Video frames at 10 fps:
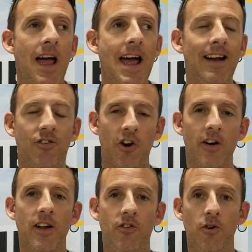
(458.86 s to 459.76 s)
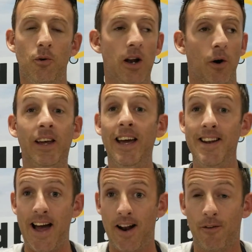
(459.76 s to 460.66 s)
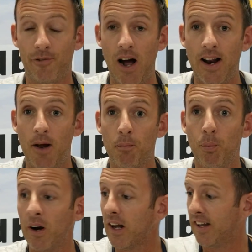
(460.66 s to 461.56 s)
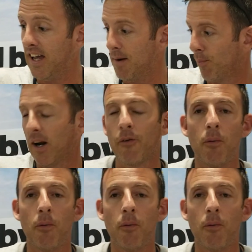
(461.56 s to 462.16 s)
it's turned into you know kit night on friday bring a kit bring a,